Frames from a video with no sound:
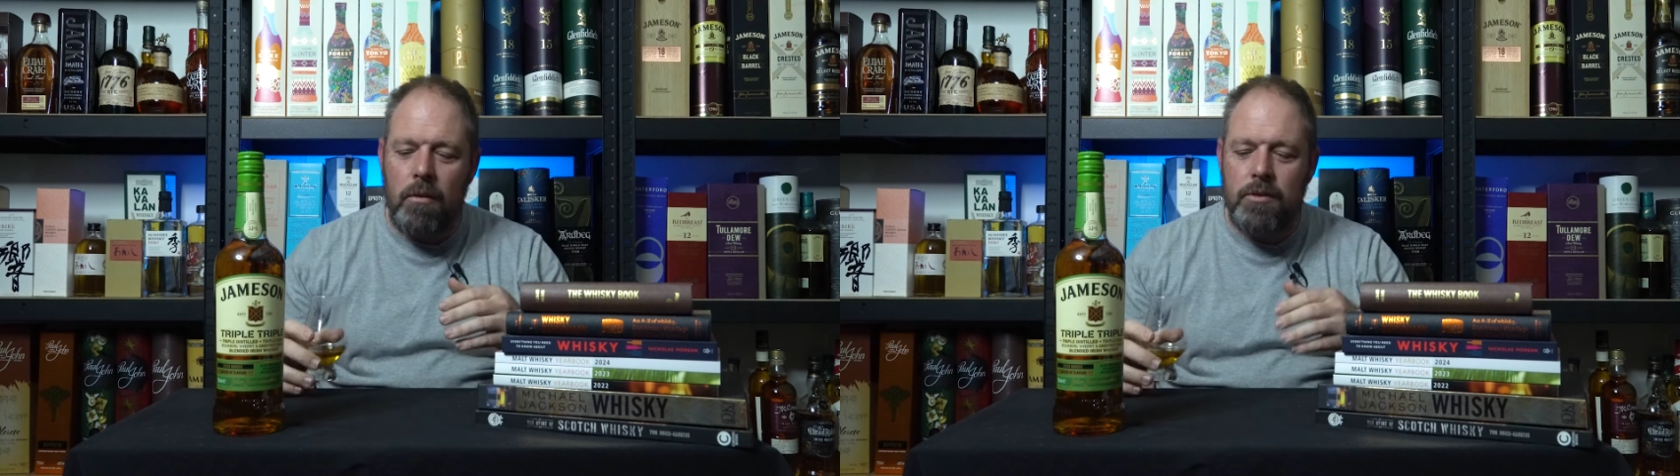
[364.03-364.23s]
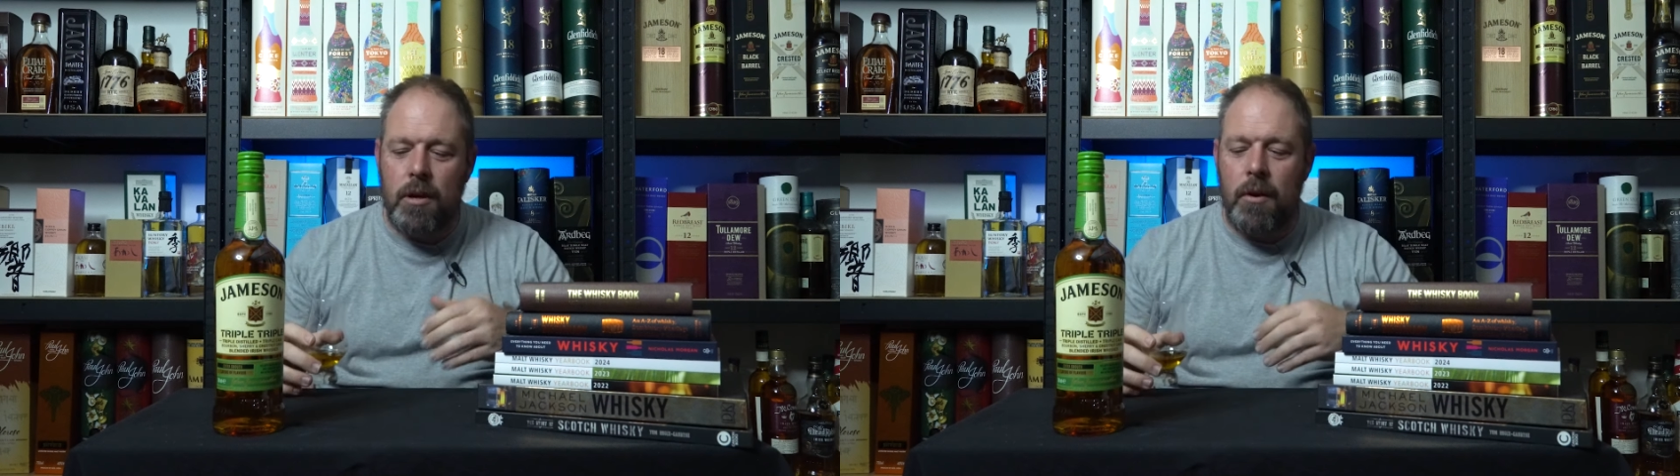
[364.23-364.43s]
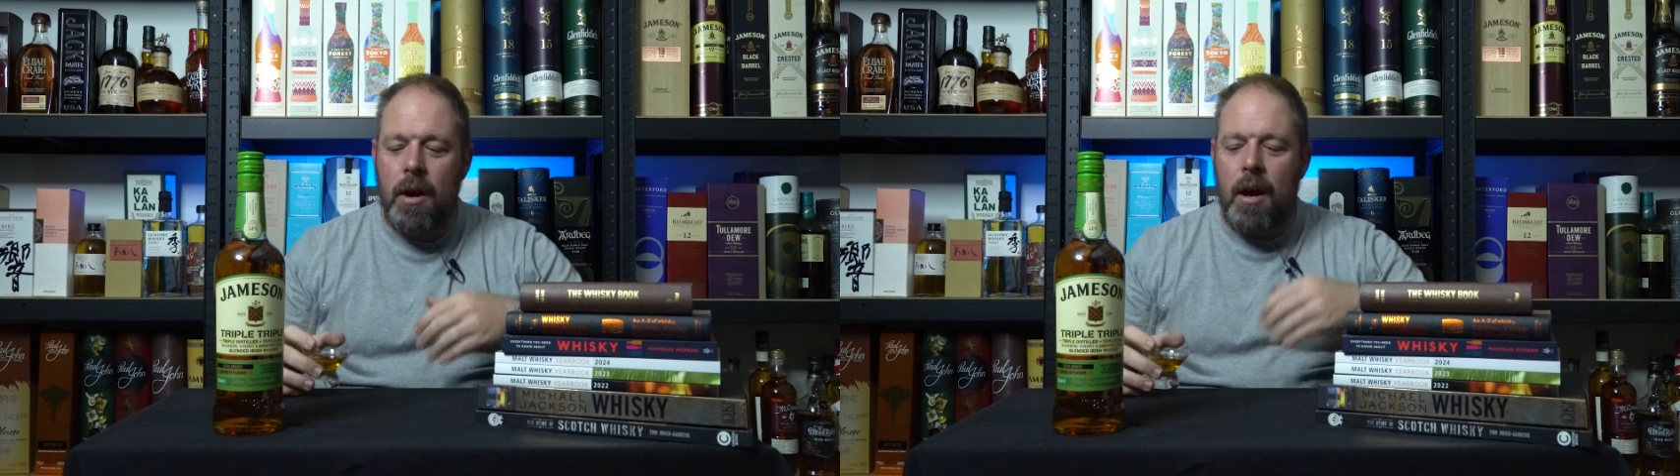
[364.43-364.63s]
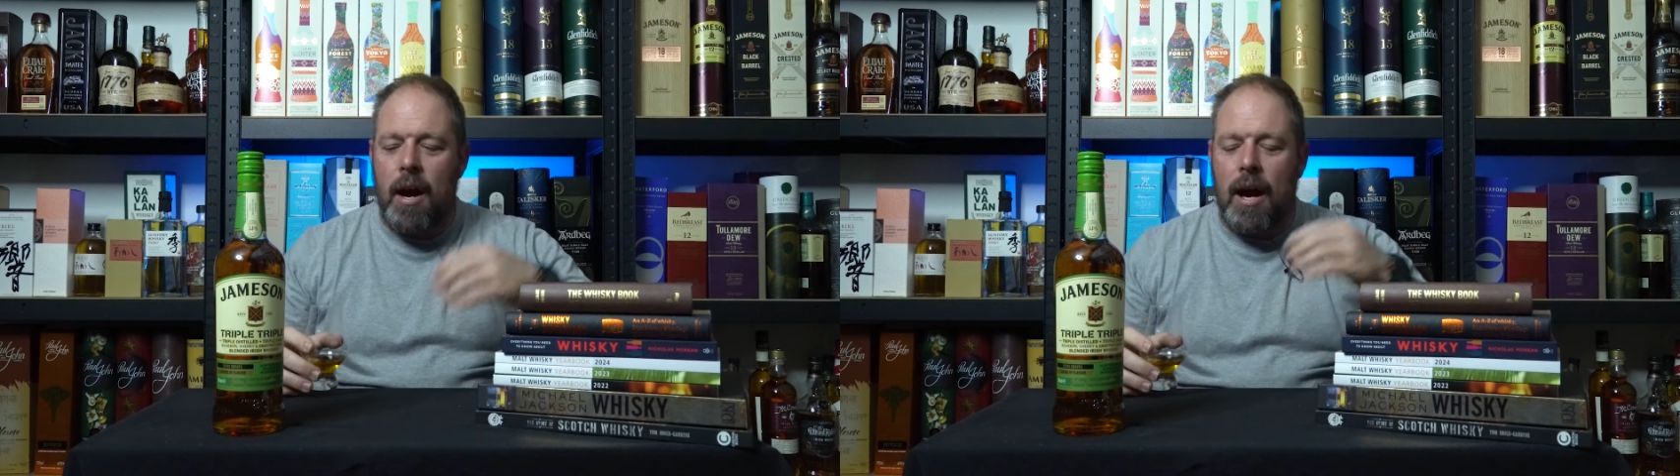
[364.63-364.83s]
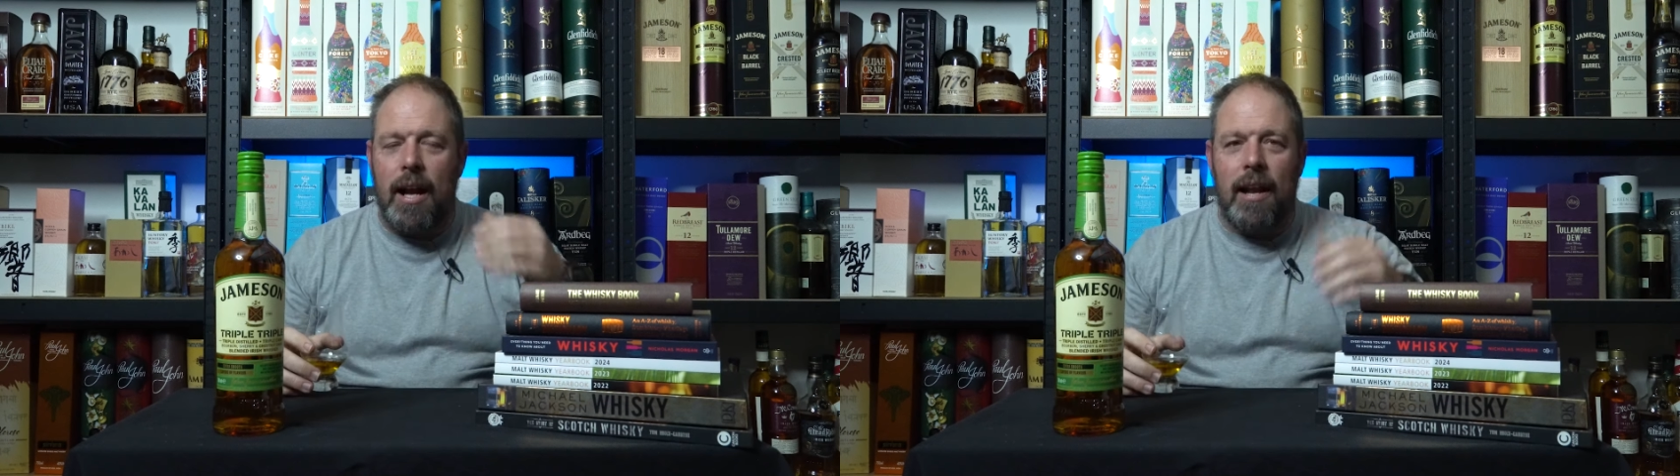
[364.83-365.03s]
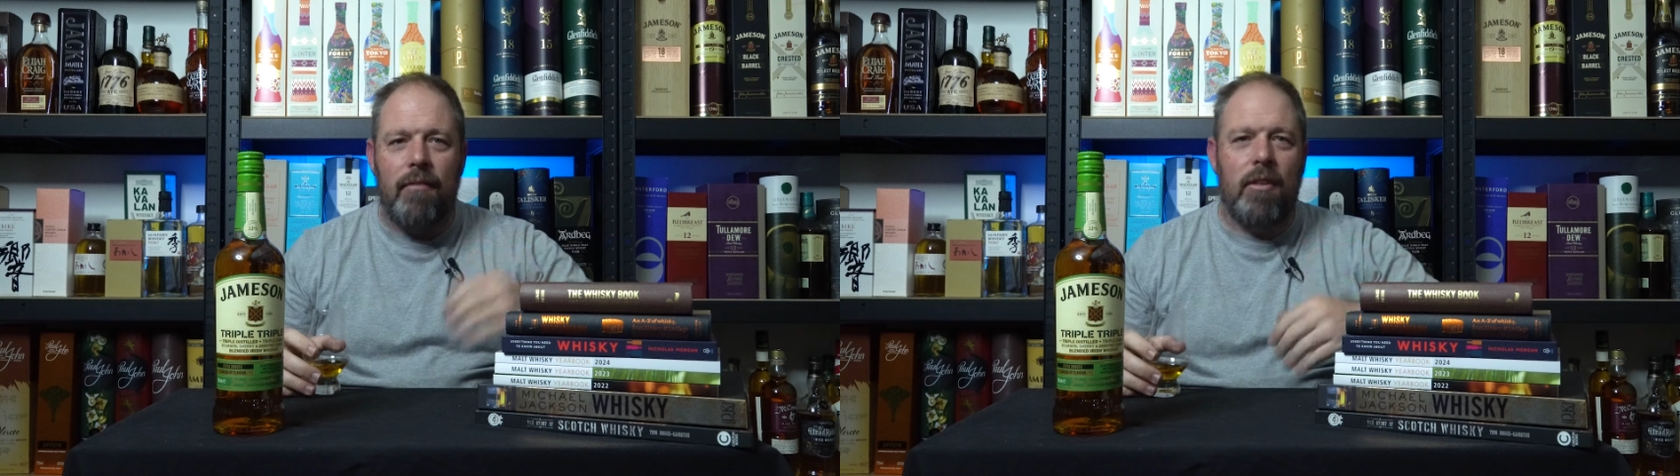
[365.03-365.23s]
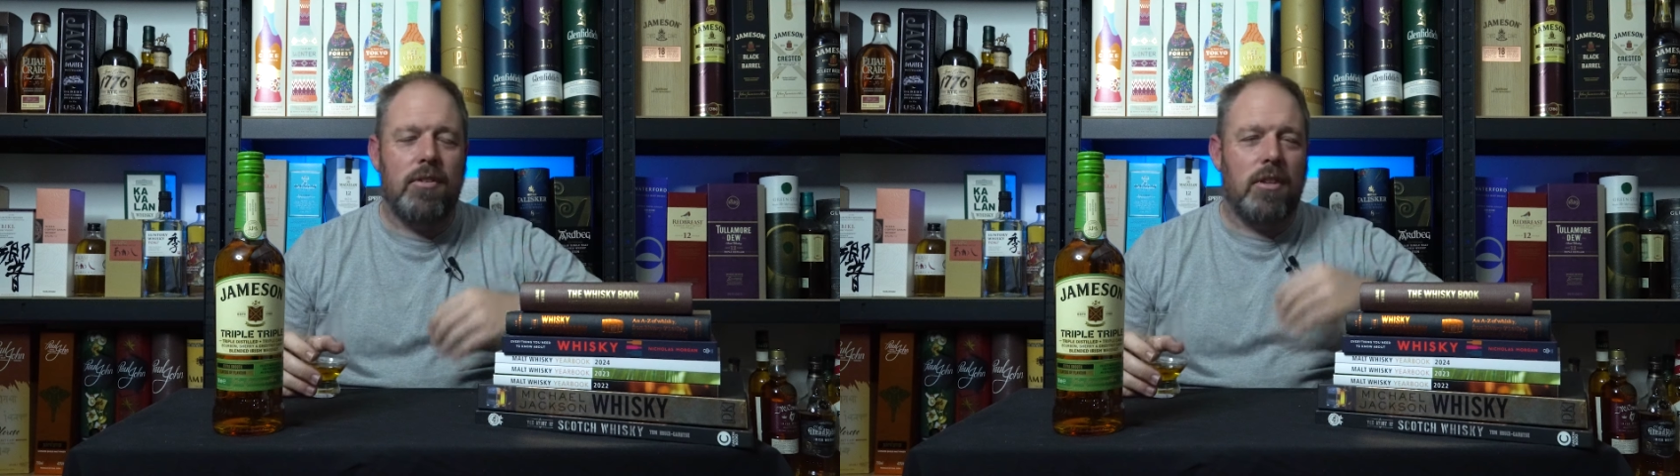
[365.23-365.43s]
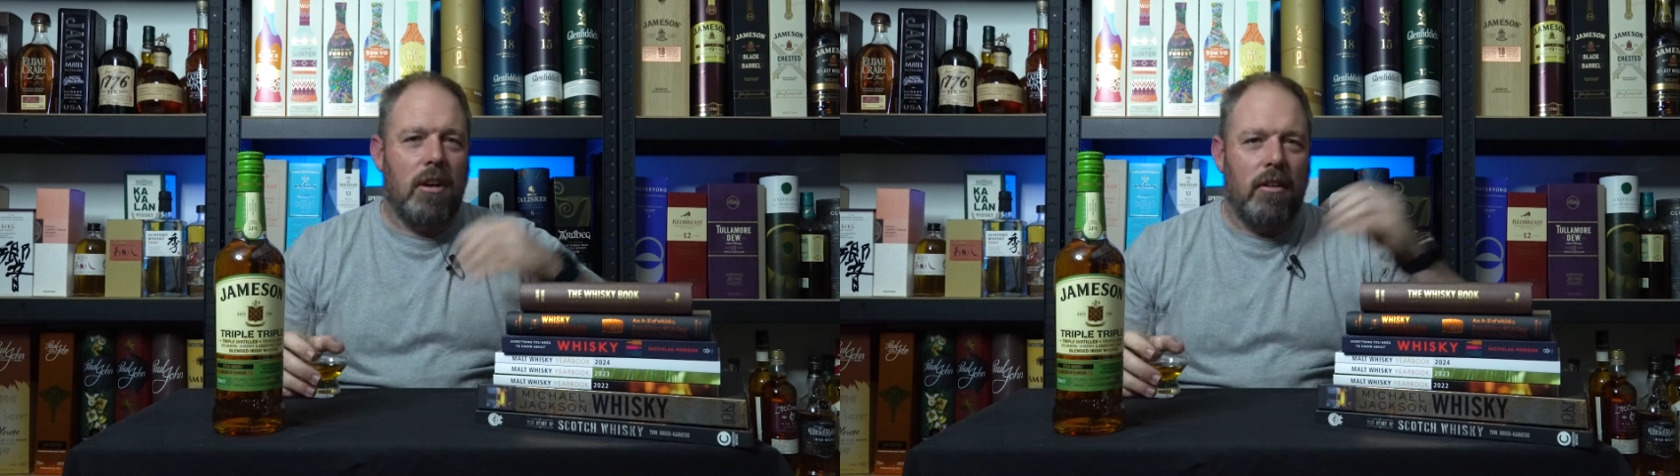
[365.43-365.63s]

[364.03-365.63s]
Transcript: So I love those